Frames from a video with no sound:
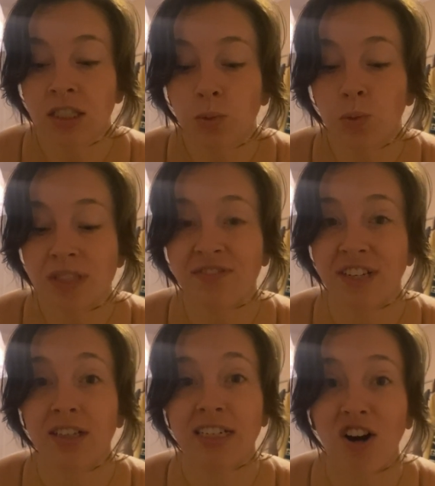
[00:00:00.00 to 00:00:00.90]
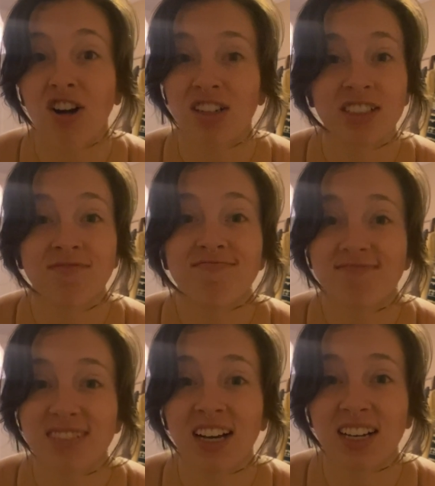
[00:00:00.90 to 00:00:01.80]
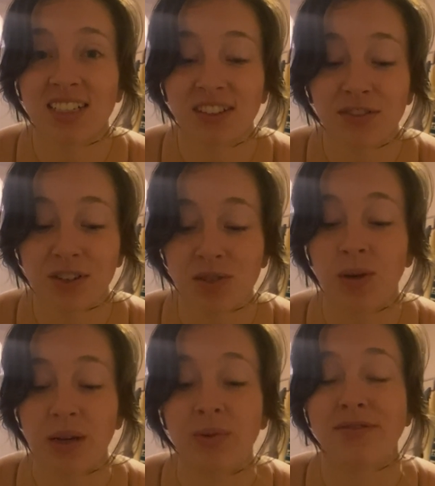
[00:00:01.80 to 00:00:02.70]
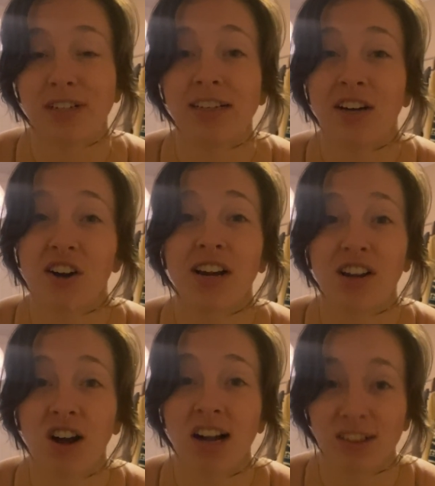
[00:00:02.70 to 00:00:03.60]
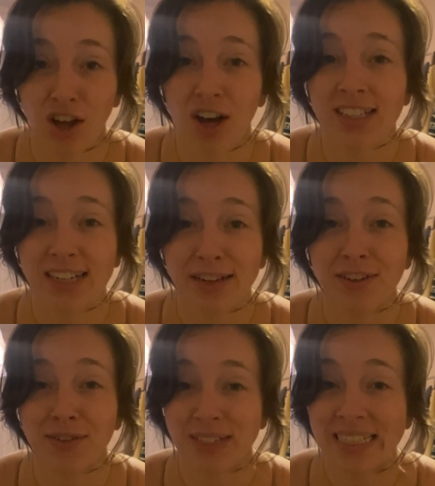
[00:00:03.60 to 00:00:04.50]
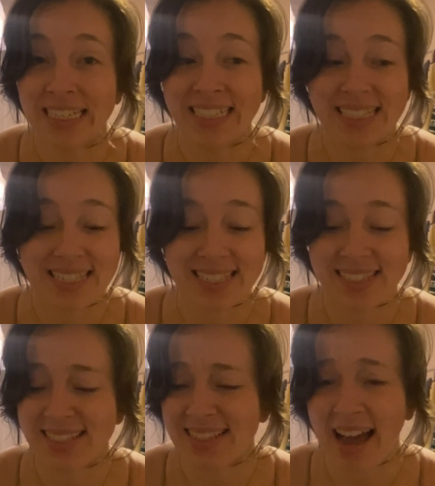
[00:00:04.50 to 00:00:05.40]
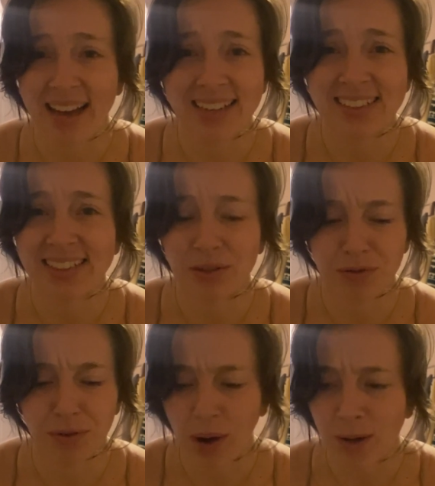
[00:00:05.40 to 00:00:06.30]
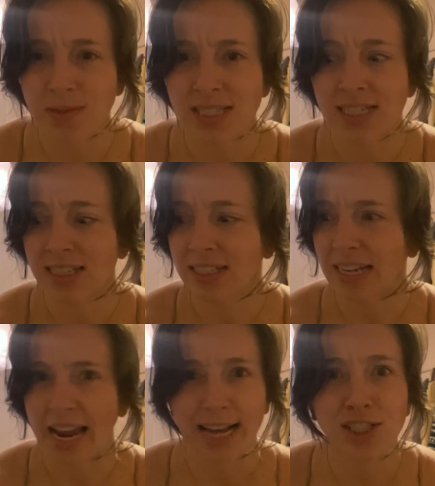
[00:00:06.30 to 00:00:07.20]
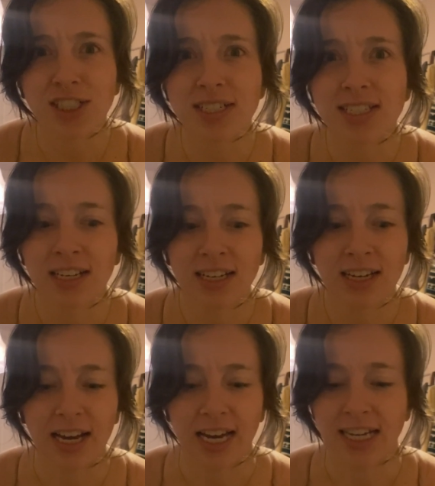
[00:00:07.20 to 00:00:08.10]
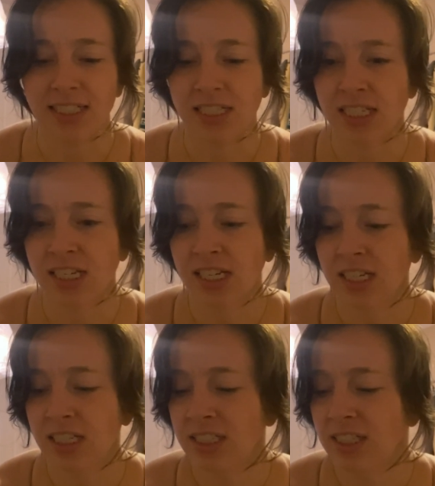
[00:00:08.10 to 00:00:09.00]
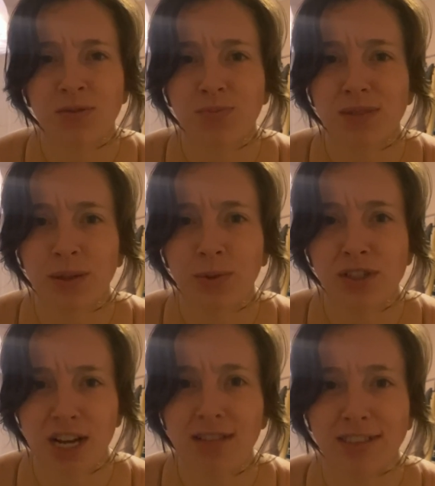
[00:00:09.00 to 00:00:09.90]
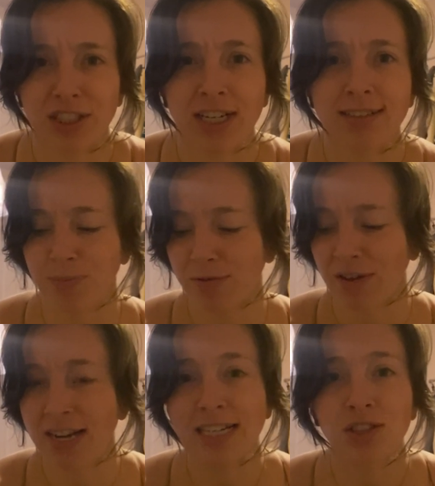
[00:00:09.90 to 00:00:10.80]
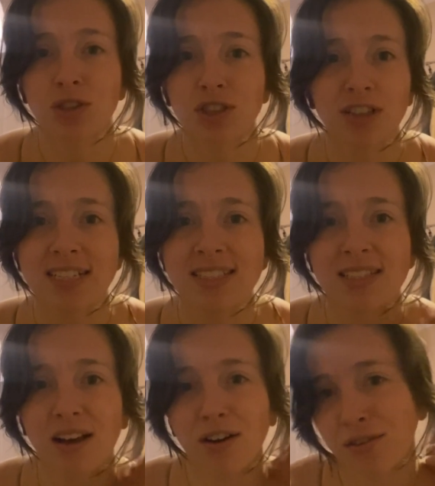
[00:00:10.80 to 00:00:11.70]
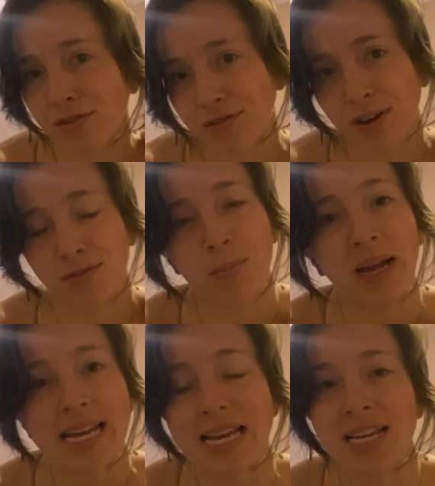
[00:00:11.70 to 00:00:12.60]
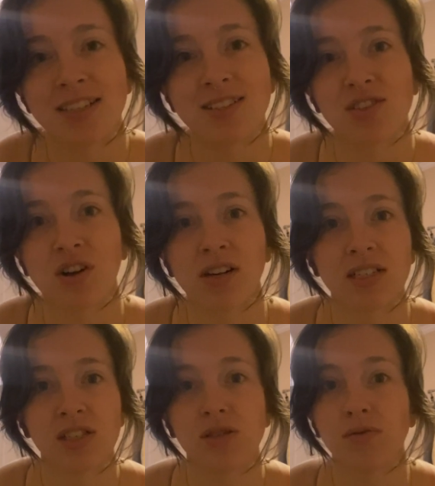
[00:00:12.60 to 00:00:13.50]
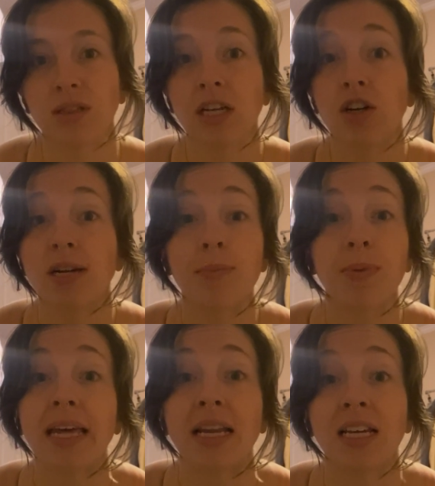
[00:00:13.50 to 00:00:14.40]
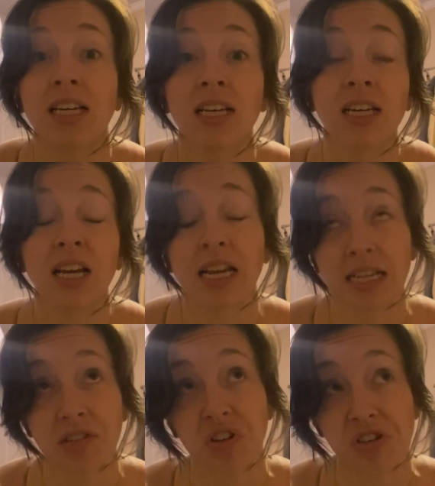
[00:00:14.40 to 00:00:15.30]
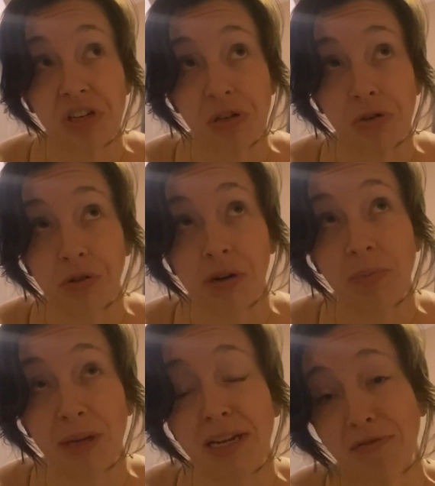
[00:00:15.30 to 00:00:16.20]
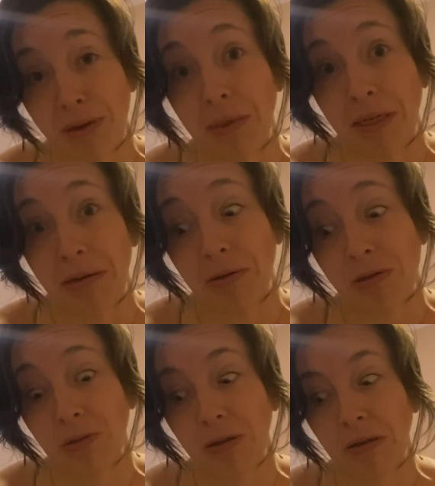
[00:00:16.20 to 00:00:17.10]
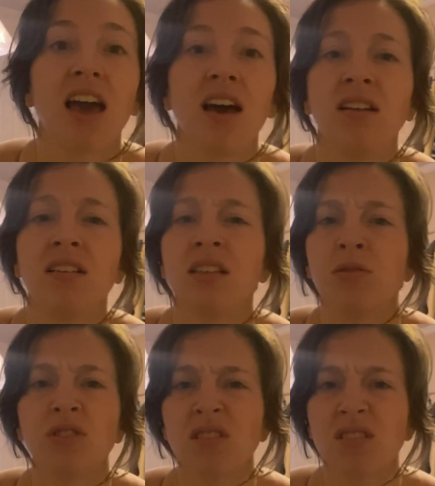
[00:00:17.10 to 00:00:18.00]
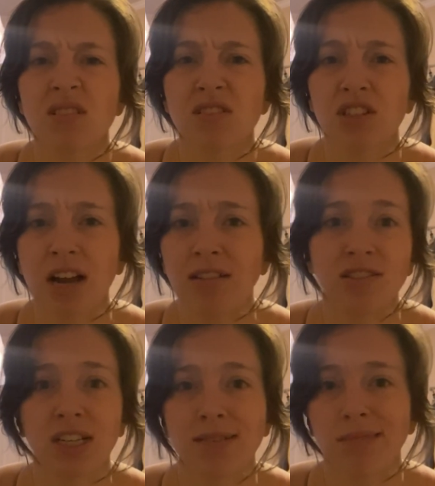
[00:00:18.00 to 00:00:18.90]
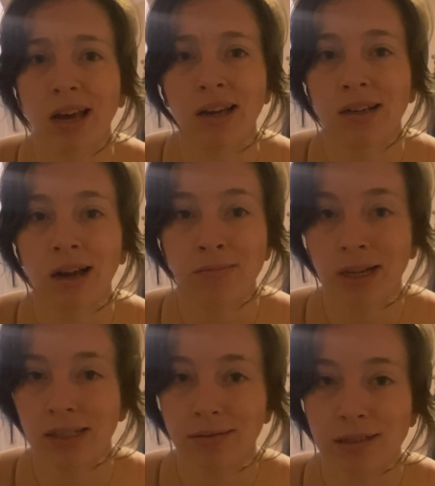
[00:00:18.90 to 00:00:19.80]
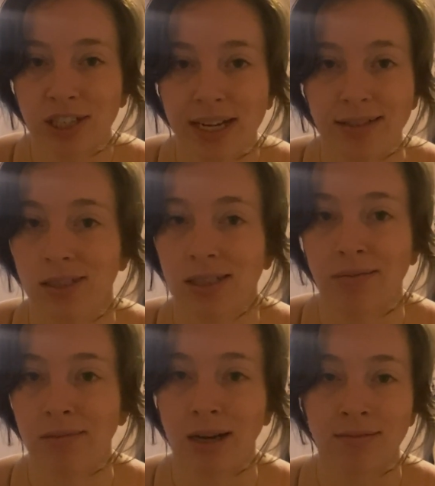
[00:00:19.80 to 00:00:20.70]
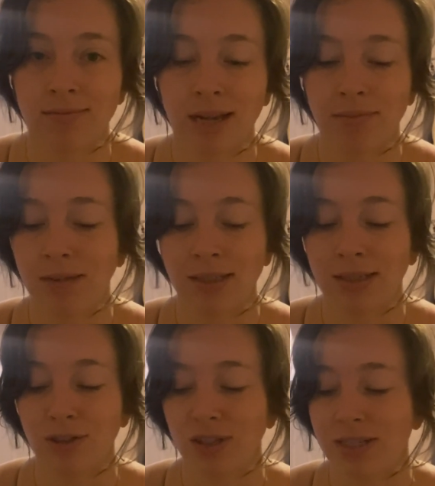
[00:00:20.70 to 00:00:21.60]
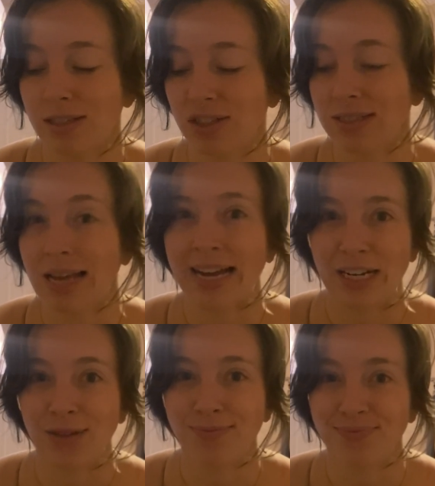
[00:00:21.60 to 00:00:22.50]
was very hard. The first week was very hard. I cried a lot. I felt really sad and overwhelmed and anxious, and it was challenging. The financial stress of money started to really creep in and has continued to creep in, if I'm being honest. And it was just challenging. I'm not good with change. I'm not good with transitions. I know.